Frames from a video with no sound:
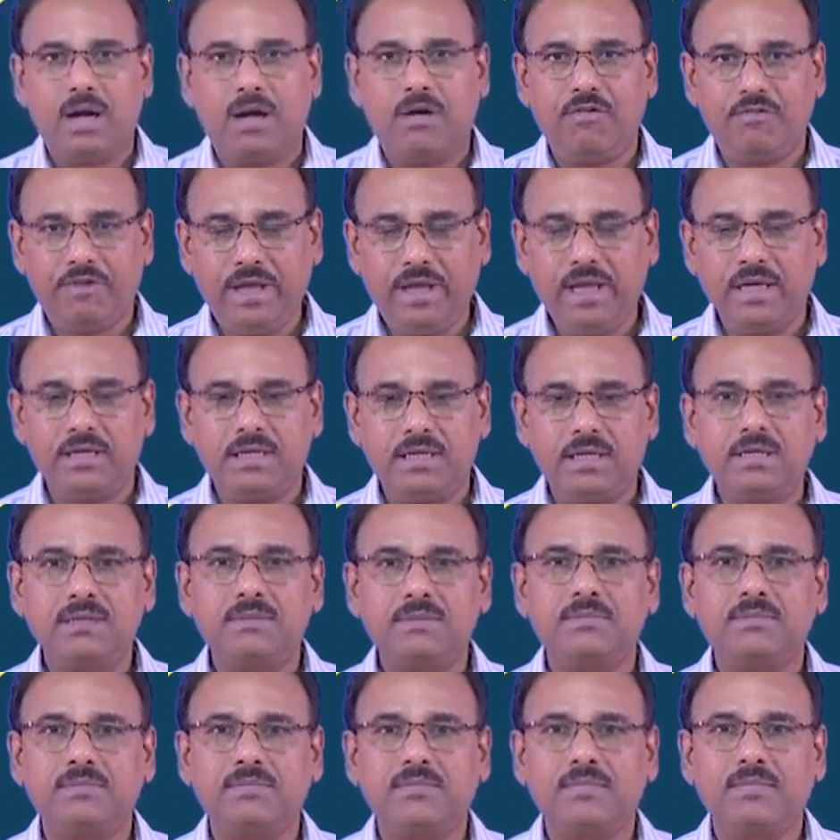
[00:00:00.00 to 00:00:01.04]
figure
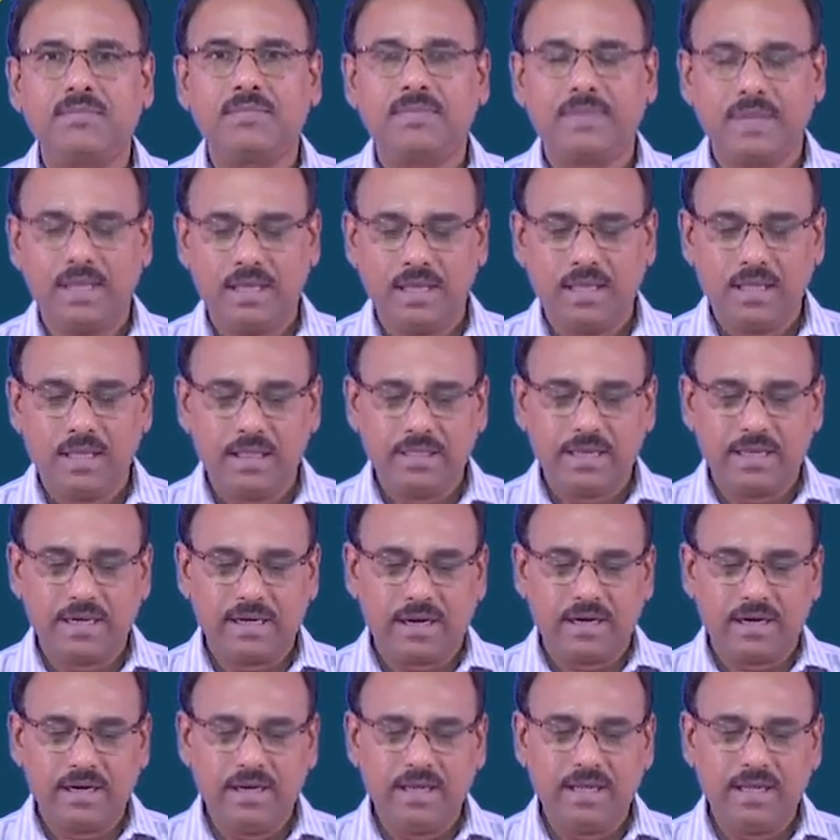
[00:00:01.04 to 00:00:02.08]
that
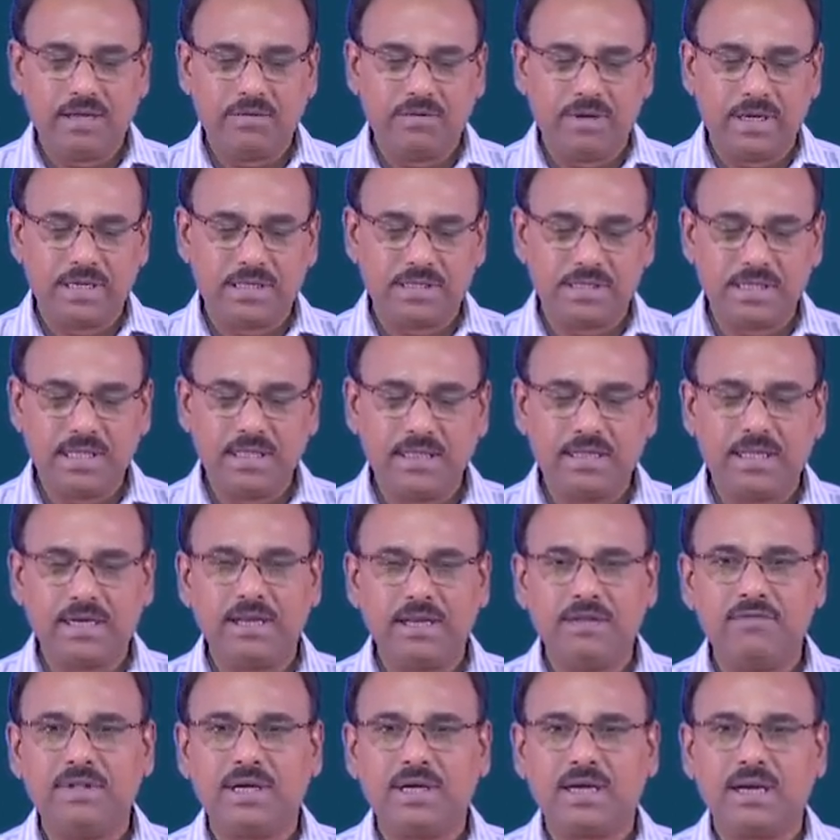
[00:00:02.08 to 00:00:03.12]
earlier we had seen, that
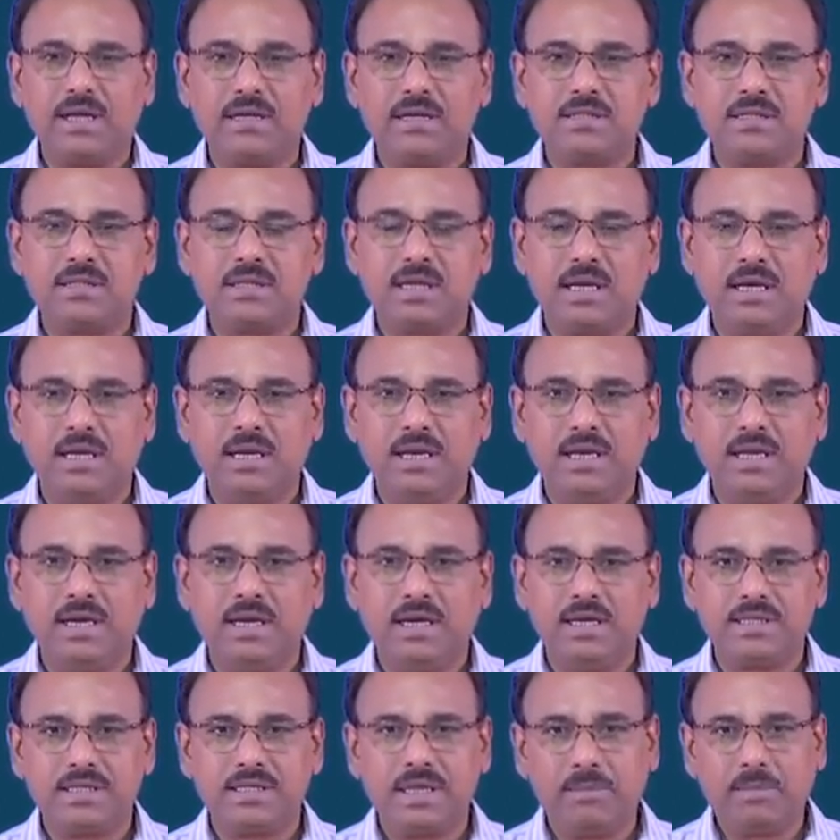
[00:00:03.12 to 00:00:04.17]
if the classes are
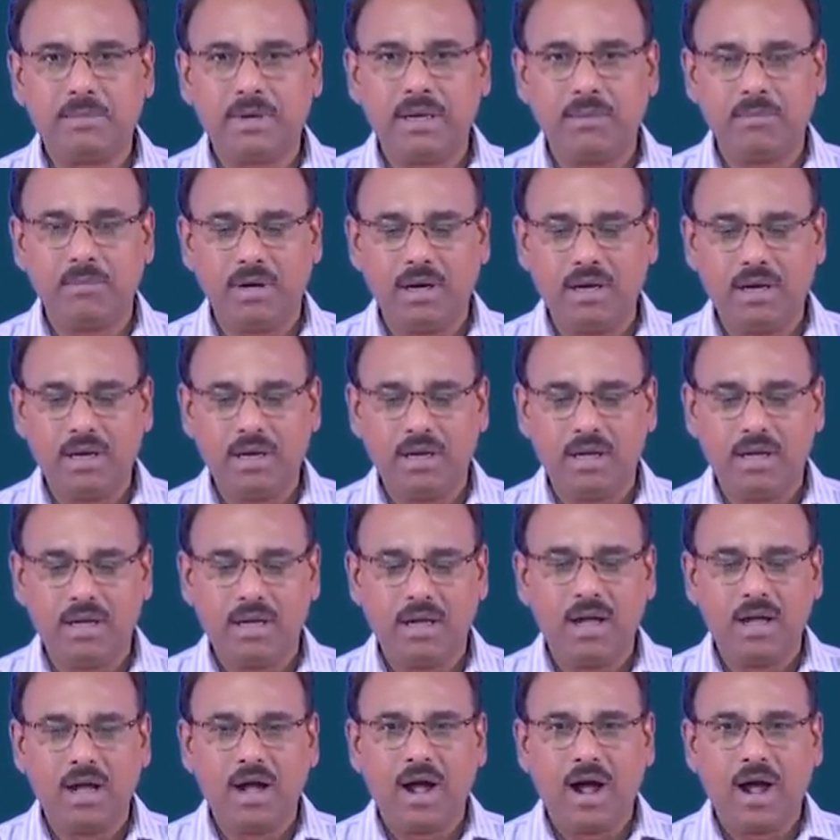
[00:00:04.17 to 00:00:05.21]
linearly separable,
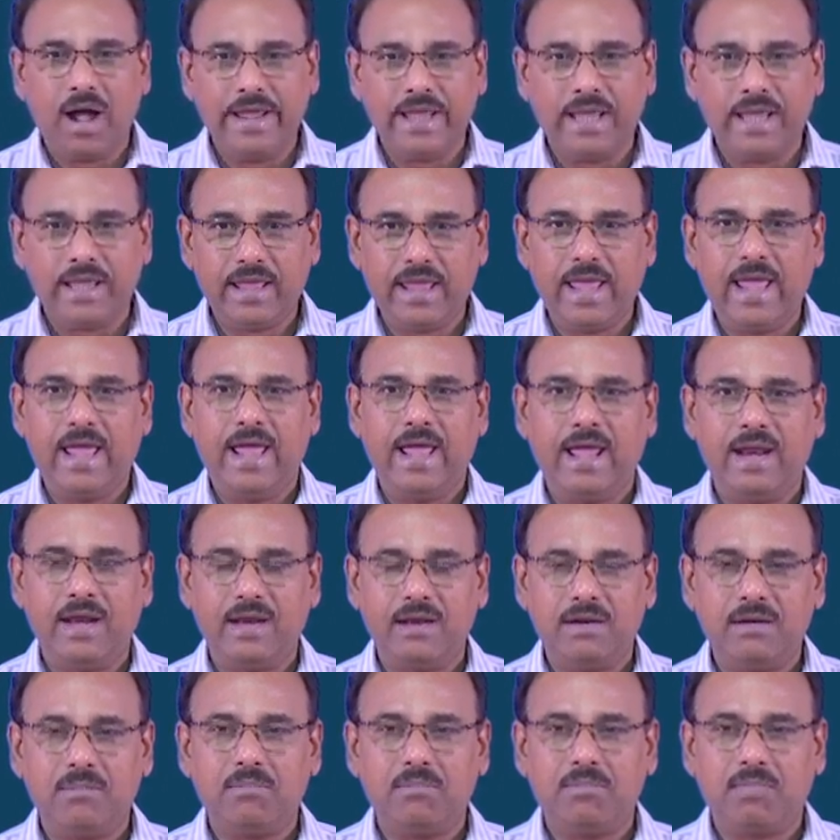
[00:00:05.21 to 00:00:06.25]
I
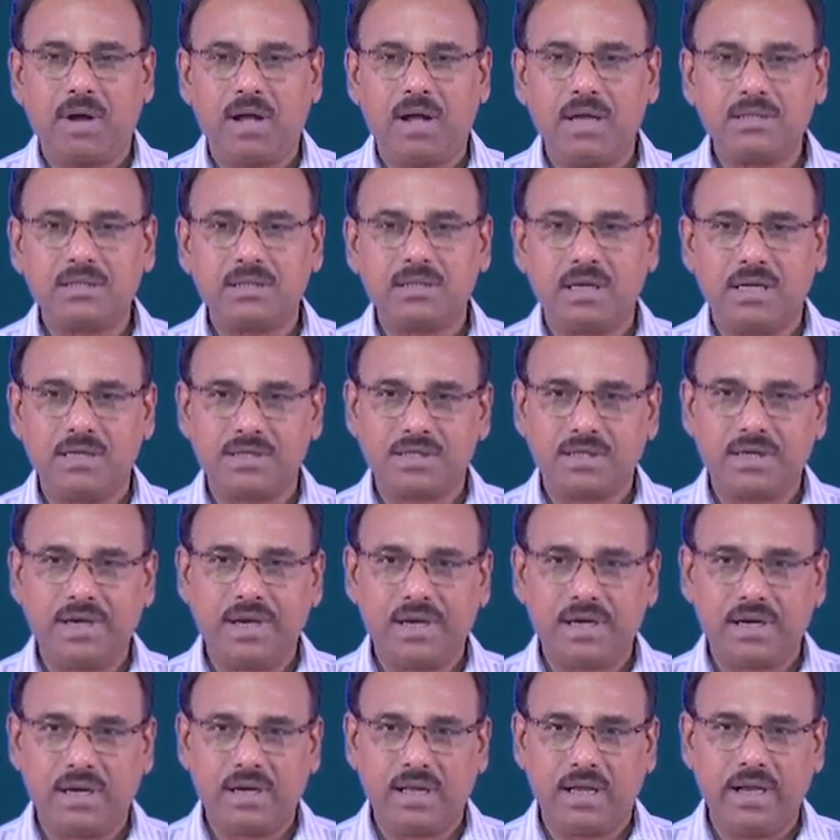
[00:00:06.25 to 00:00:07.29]
can pass a
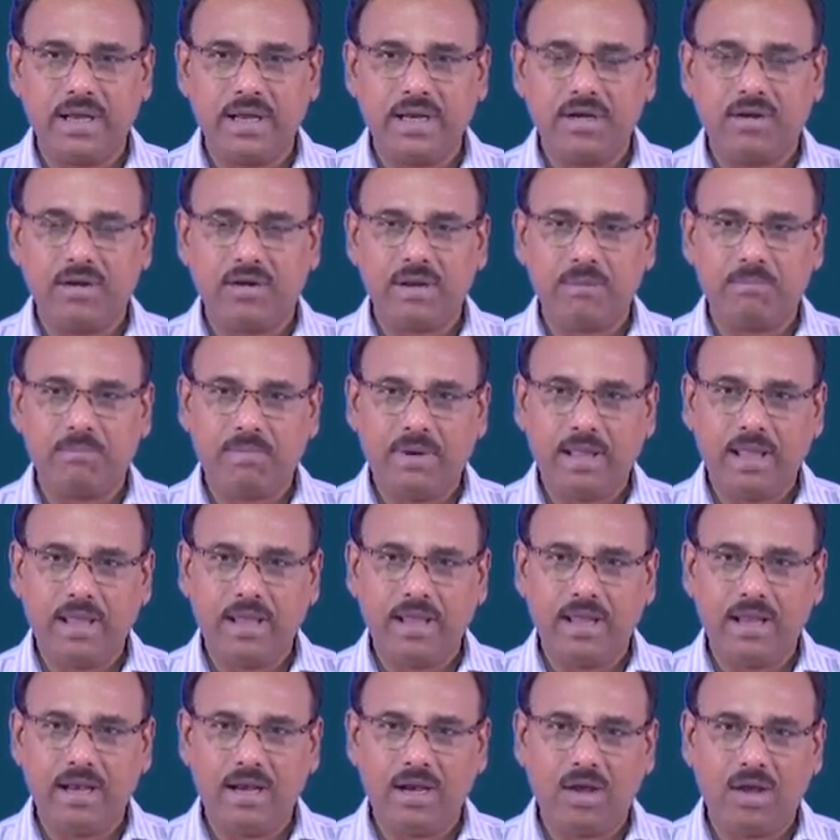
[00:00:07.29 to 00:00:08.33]
straight line or a
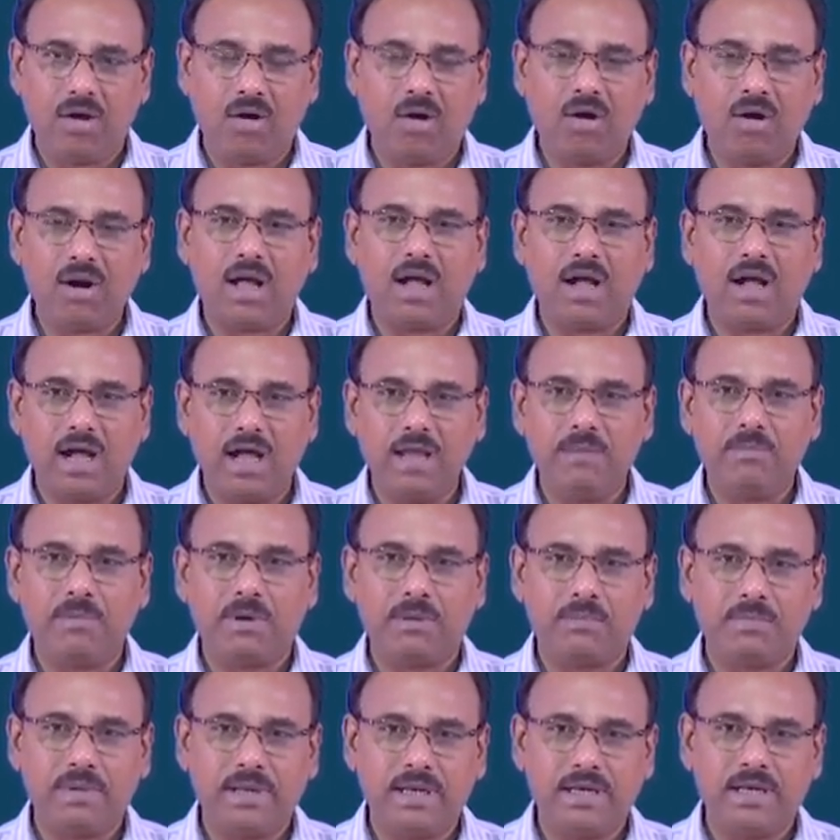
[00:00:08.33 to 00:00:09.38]
plane or a
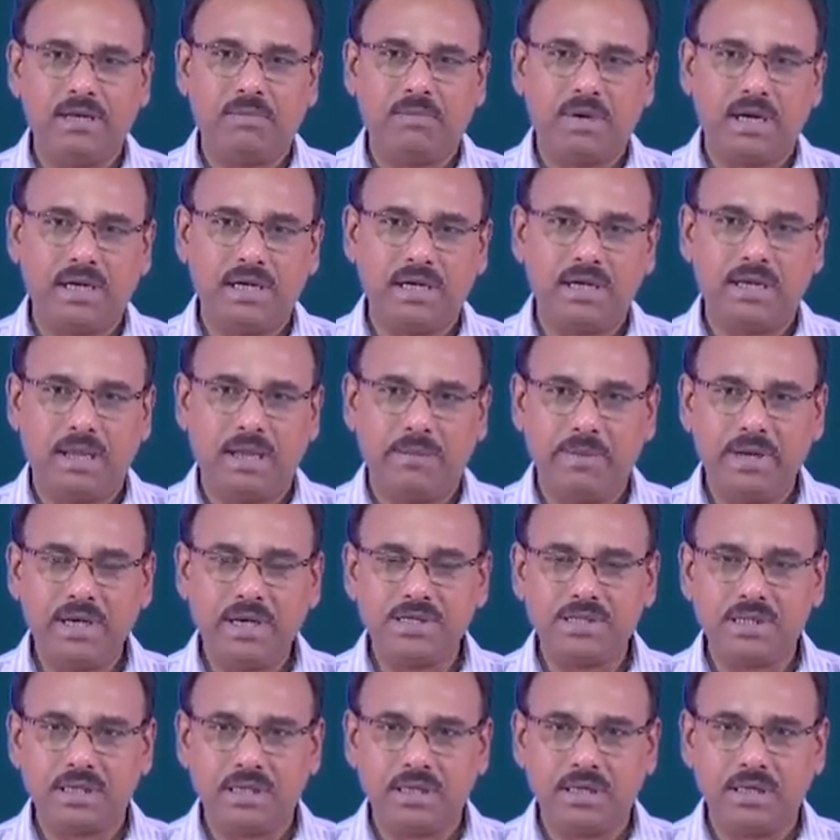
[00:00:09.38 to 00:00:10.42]
hyperplane in
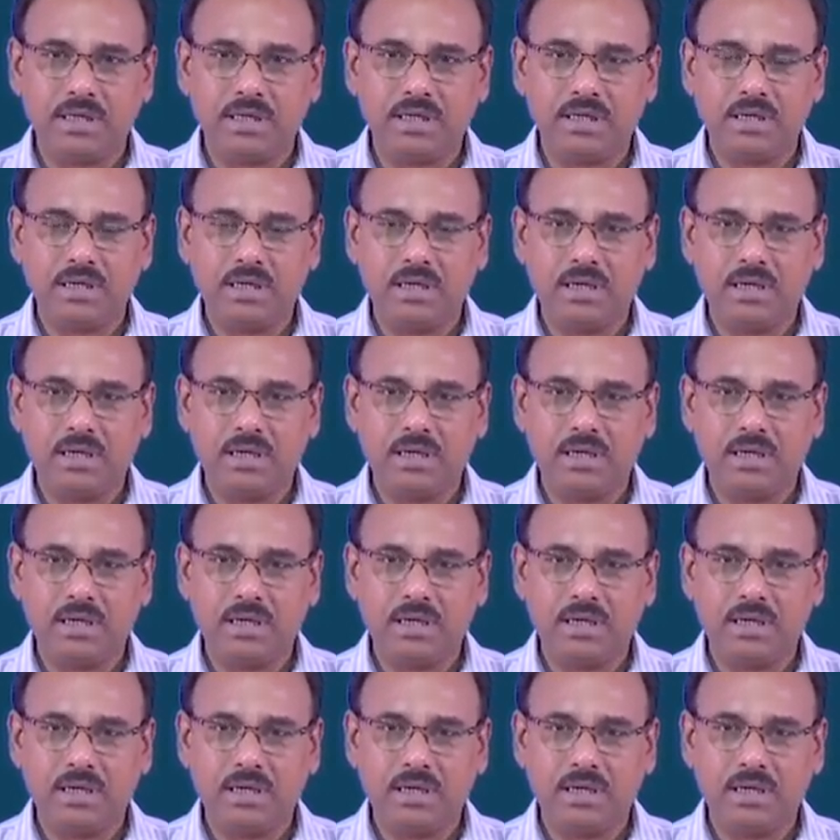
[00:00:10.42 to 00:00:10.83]
multi-dimension